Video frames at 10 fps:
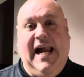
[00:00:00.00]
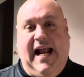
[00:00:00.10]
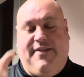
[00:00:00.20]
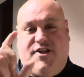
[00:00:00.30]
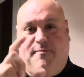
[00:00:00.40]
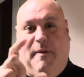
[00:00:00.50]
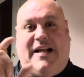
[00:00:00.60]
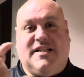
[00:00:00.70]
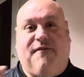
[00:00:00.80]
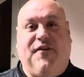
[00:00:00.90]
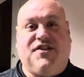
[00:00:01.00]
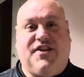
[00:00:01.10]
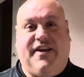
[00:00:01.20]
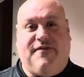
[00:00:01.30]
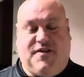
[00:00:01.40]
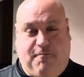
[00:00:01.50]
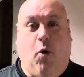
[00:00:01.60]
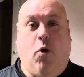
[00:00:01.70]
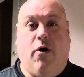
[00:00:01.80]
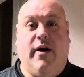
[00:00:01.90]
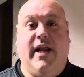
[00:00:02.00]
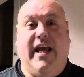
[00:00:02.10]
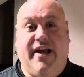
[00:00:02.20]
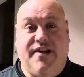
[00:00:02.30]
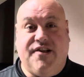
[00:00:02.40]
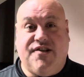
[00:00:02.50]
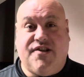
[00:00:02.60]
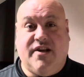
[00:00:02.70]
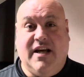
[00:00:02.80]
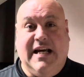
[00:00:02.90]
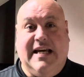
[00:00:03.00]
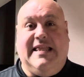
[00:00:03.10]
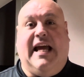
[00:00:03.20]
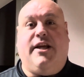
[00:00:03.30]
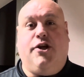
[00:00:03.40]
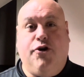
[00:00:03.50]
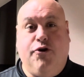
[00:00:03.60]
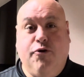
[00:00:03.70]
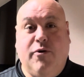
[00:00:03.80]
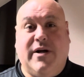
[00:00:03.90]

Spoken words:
And the specificity of sport is that you